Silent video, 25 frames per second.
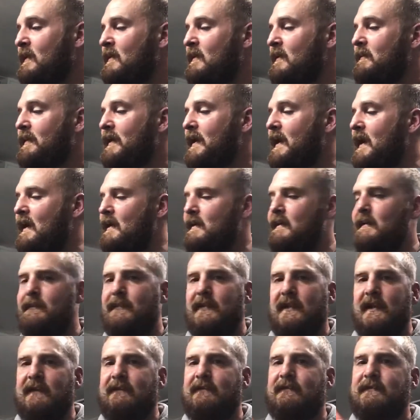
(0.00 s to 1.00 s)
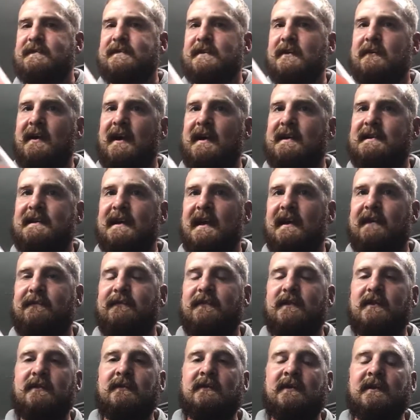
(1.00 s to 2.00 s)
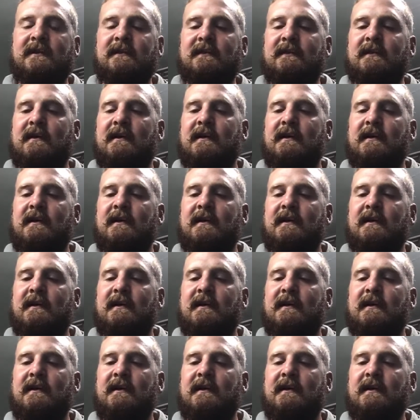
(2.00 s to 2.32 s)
Yeah, I believe so. ATF fluid.